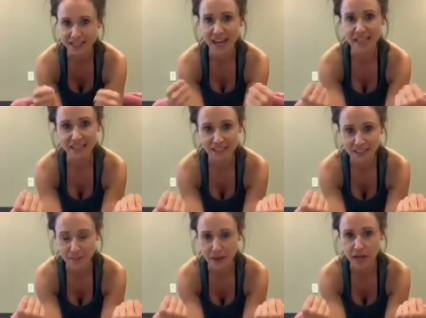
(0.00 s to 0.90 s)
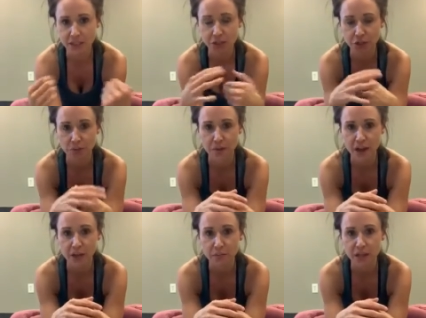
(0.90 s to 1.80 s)
tensing the back to do your
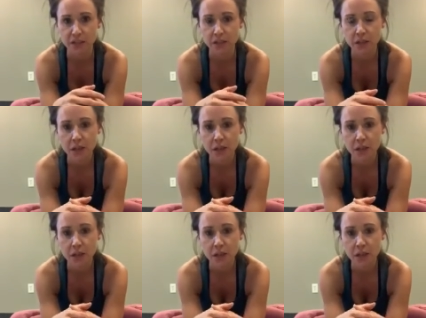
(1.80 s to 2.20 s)
back bend,